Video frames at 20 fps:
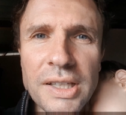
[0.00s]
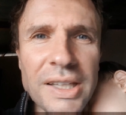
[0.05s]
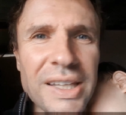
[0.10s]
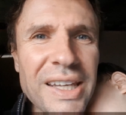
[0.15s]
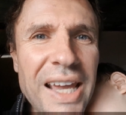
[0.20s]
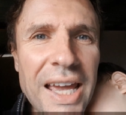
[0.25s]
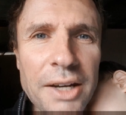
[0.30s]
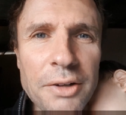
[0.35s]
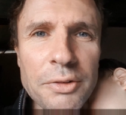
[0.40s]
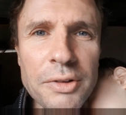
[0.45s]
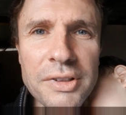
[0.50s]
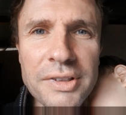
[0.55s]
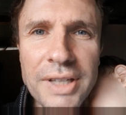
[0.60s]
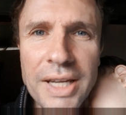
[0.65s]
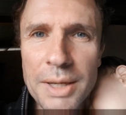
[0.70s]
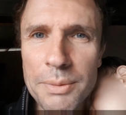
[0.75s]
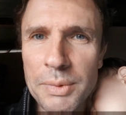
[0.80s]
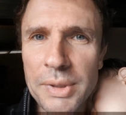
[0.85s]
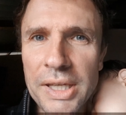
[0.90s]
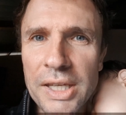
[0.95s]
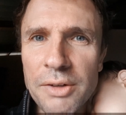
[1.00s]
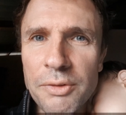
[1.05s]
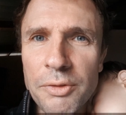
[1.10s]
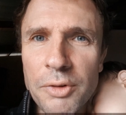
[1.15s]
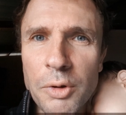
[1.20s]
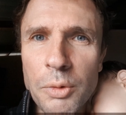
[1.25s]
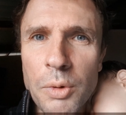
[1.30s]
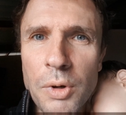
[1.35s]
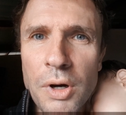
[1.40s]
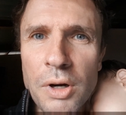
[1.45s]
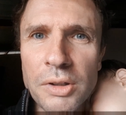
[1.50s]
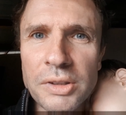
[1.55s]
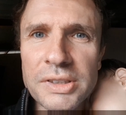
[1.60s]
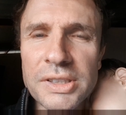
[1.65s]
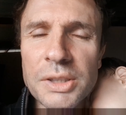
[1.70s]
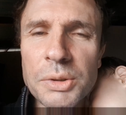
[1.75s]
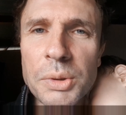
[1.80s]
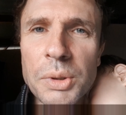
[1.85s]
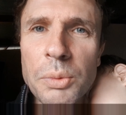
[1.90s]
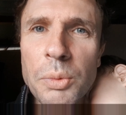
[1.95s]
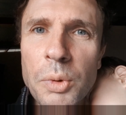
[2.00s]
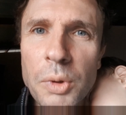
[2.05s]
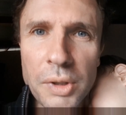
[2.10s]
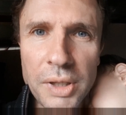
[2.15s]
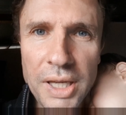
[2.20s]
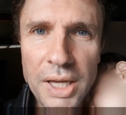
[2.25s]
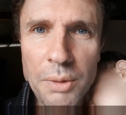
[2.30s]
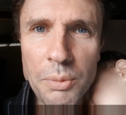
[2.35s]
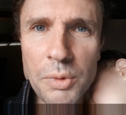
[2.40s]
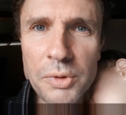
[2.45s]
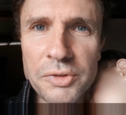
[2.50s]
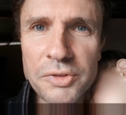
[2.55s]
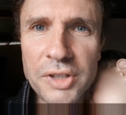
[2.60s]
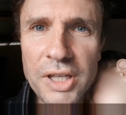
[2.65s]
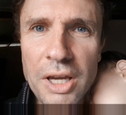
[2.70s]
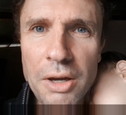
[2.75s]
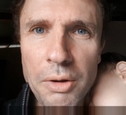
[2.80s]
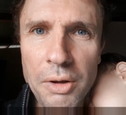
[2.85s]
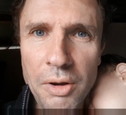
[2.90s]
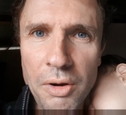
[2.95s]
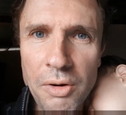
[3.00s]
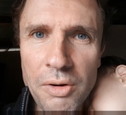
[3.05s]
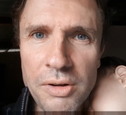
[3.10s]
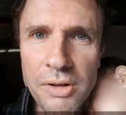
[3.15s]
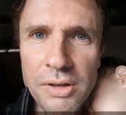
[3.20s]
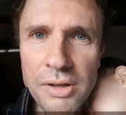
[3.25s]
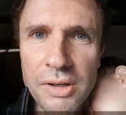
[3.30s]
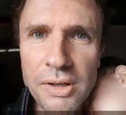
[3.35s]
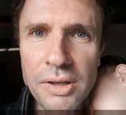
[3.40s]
countries coming in for a while until we work out what's going on.